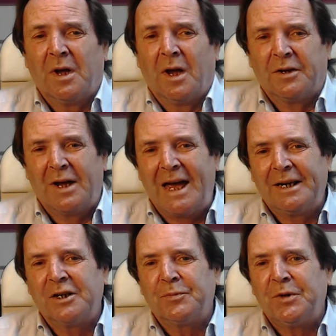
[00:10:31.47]
Now,
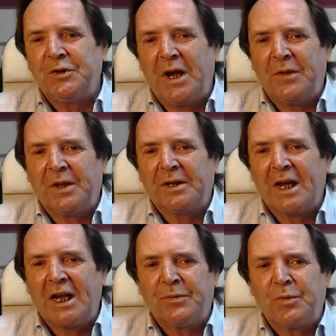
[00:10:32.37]
analysts project that
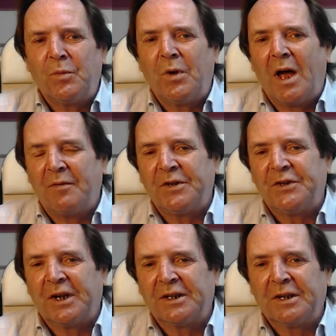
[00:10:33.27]
Gazprom will have a
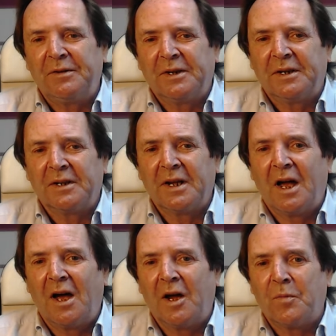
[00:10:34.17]
significantly
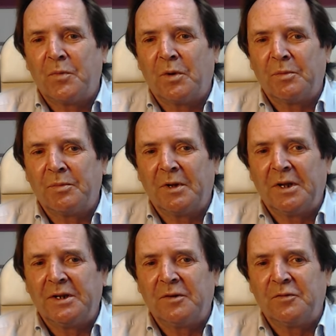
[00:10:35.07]
higher
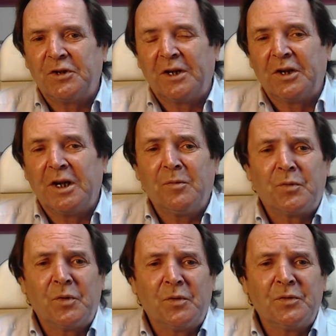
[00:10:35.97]
probability of generating
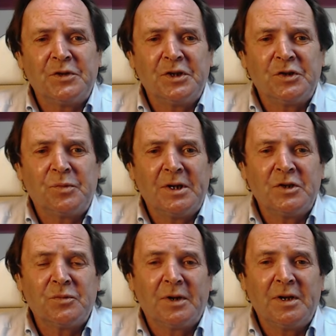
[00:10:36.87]
profits in
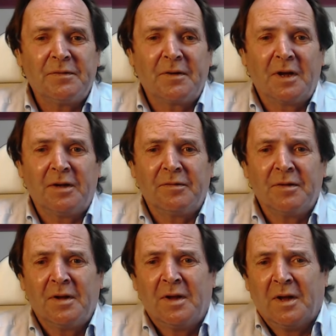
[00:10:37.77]
2025.
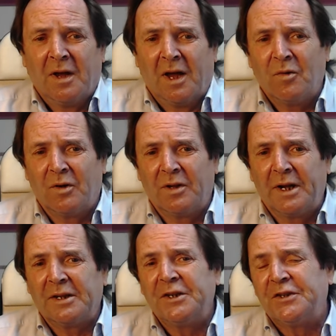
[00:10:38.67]
It will
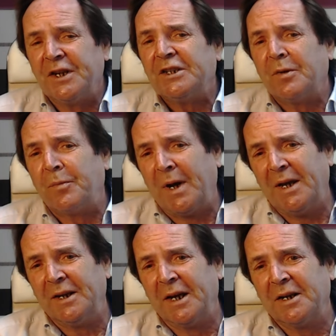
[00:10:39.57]
likely cease to pay
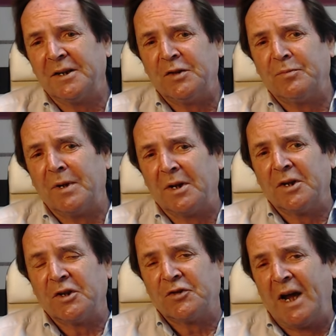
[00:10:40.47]
the increased mineral
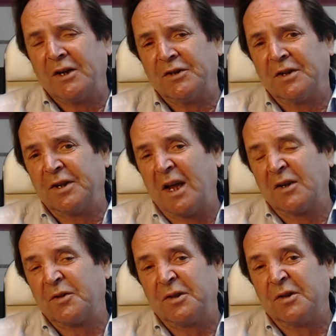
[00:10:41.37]
extraction tax
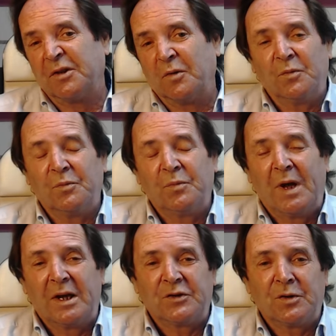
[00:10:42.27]
because there's no
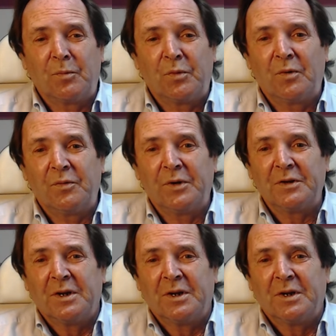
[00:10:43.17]
extra profits,